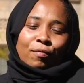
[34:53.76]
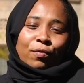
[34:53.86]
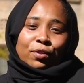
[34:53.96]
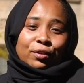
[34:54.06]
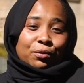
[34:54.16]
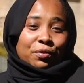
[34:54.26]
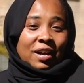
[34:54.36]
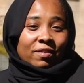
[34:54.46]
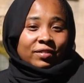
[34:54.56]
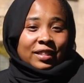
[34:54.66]
For those who
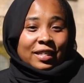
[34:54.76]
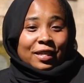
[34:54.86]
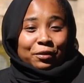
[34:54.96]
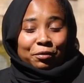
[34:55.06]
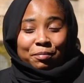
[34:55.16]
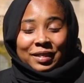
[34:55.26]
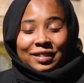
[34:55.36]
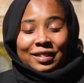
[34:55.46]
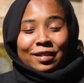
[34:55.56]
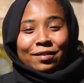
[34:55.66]
have
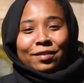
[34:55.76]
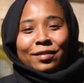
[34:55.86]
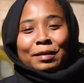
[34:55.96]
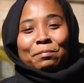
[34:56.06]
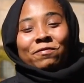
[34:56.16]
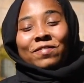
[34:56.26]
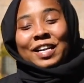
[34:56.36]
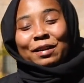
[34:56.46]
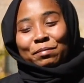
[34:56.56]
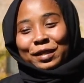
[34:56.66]
gigantomastia, the
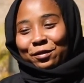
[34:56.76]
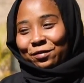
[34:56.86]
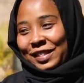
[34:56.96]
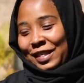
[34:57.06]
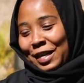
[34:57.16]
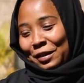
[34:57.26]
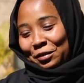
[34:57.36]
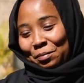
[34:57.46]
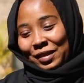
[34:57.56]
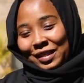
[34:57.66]
funny bit of
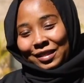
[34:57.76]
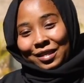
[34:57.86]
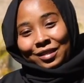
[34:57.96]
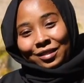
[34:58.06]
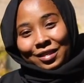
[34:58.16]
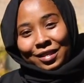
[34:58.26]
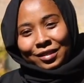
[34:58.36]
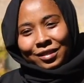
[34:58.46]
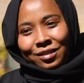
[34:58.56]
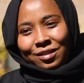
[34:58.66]
gigantomastia is
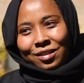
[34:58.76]
that